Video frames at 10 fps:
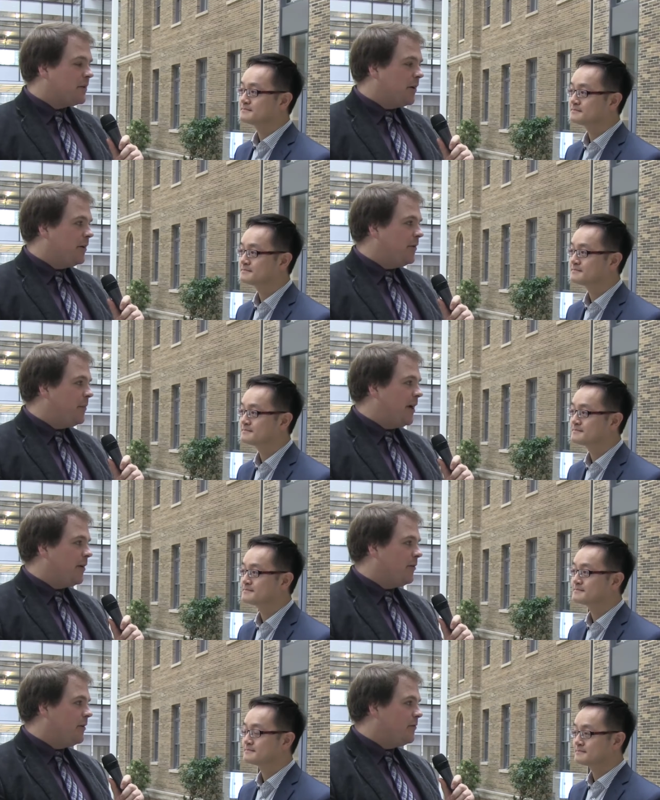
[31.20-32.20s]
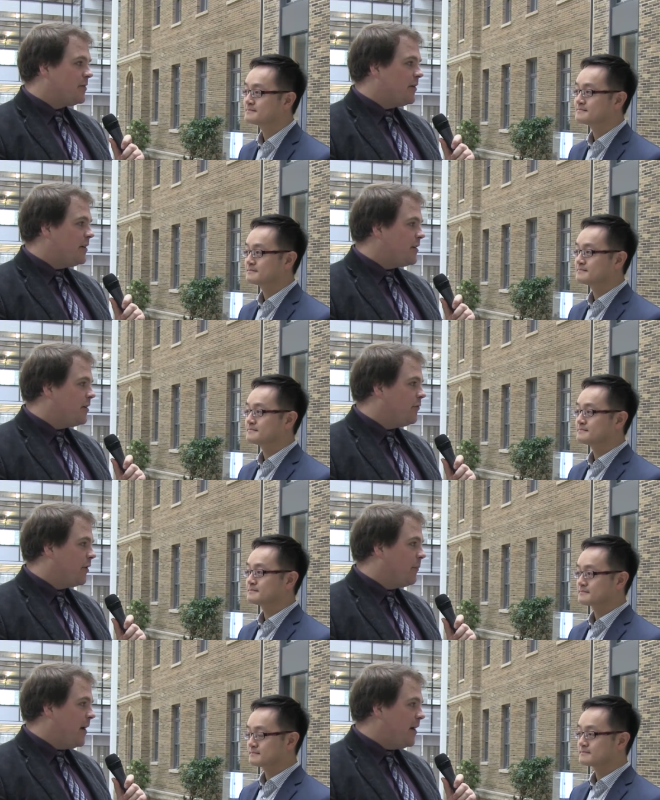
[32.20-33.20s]
Speaker 1: on the panel, and it was great to hear
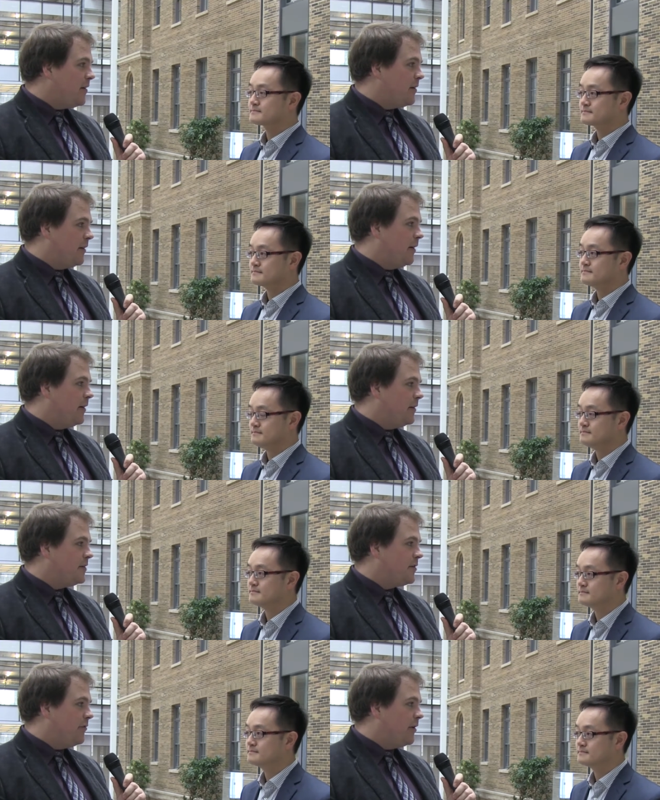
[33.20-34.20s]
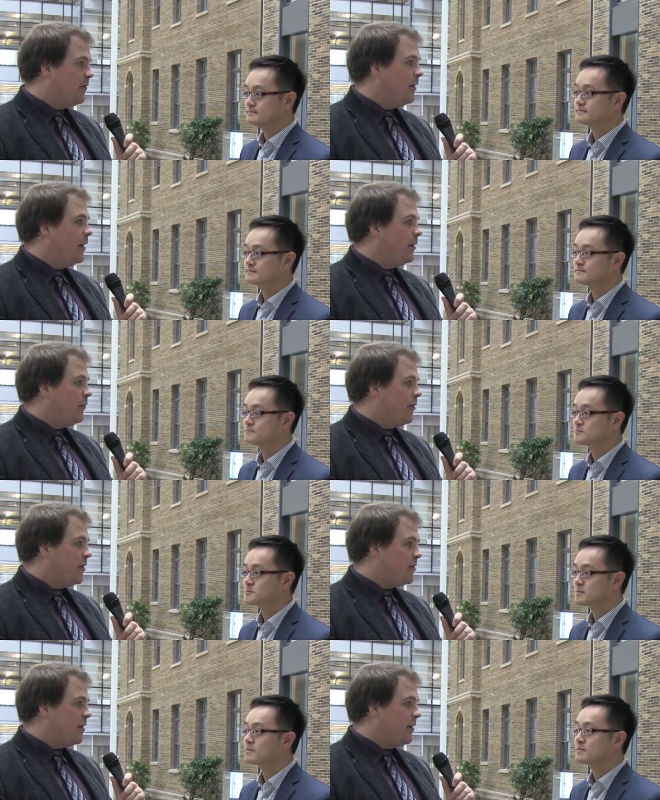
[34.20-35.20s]
what a bank is doing with
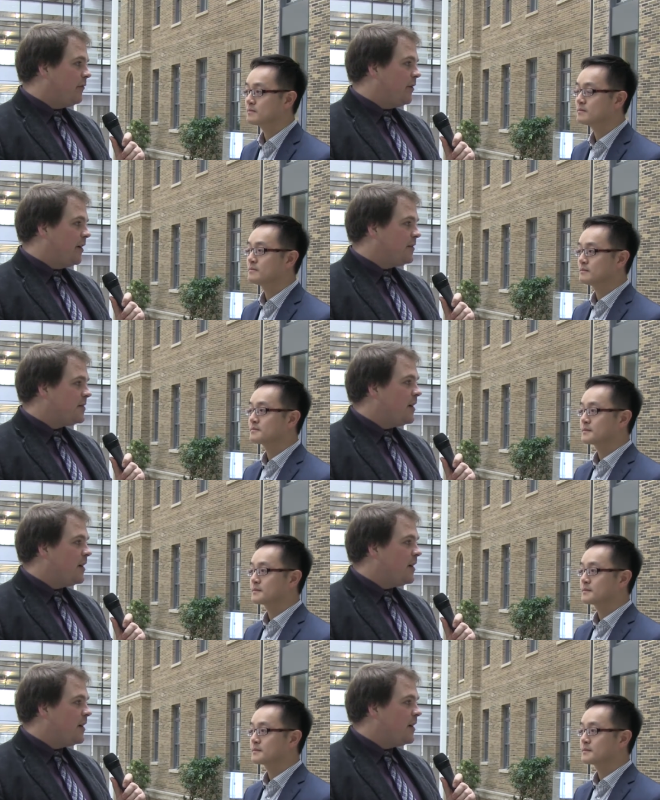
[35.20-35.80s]
the Internet of Things.